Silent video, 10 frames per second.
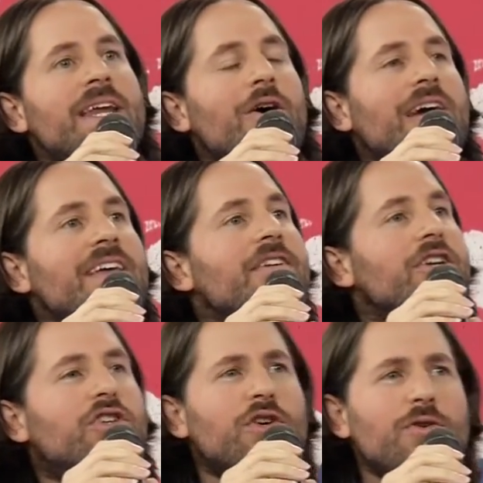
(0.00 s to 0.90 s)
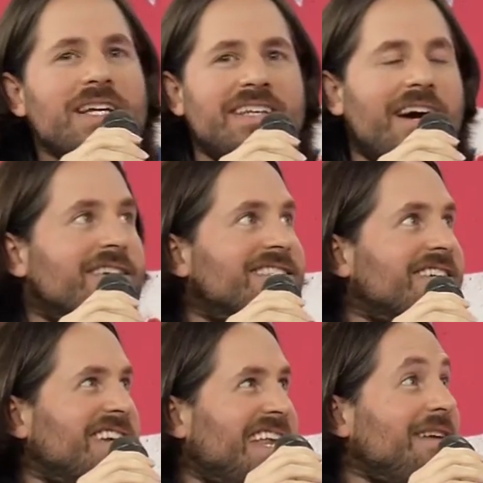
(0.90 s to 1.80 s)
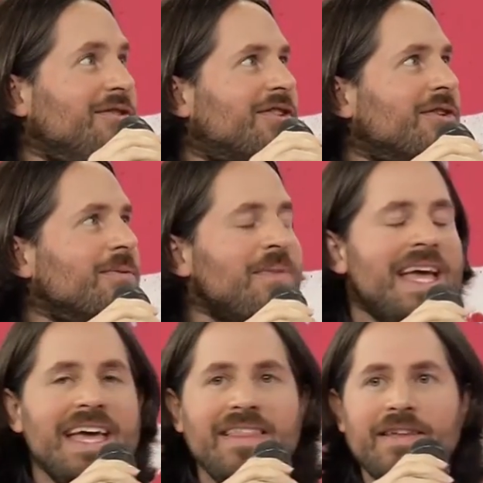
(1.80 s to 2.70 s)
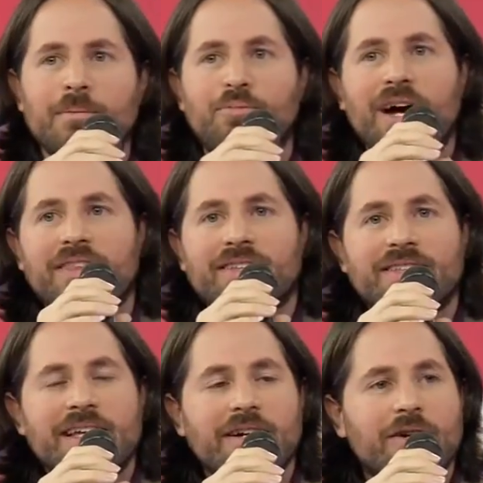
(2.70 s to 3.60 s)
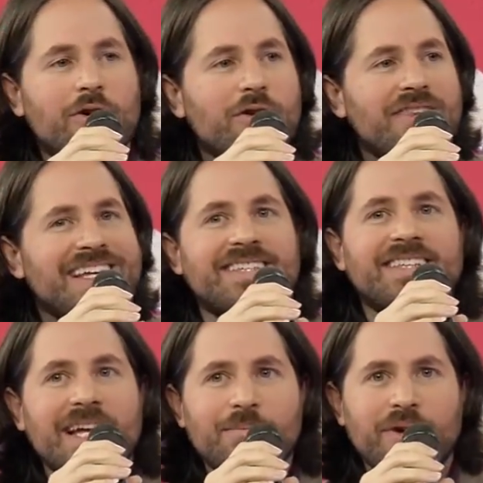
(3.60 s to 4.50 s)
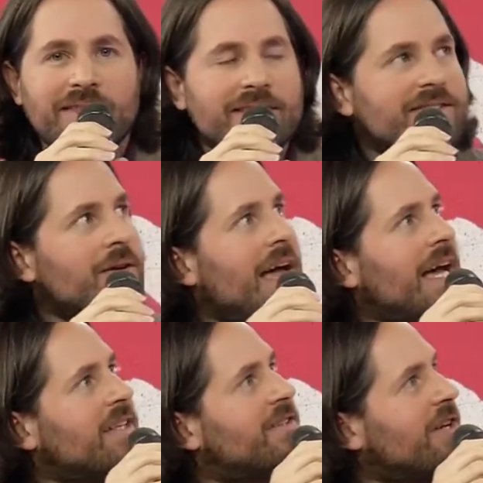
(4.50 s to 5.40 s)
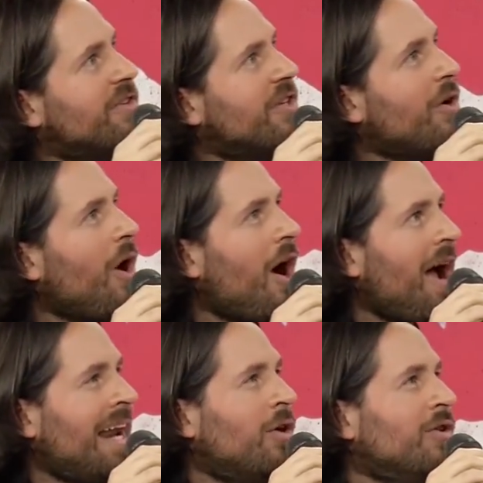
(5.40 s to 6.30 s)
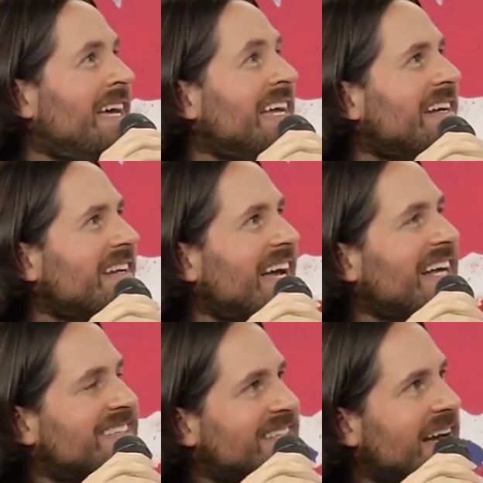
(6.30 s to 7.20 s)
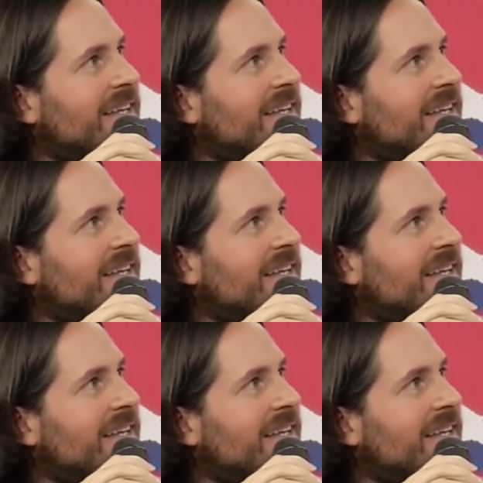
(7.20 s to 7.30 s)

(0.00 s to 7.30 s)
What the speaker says: Okay, there are two guitarists, actually. Can I give you two? They're brothers. They're called the Assad brothers. Sergio and Odair Assad.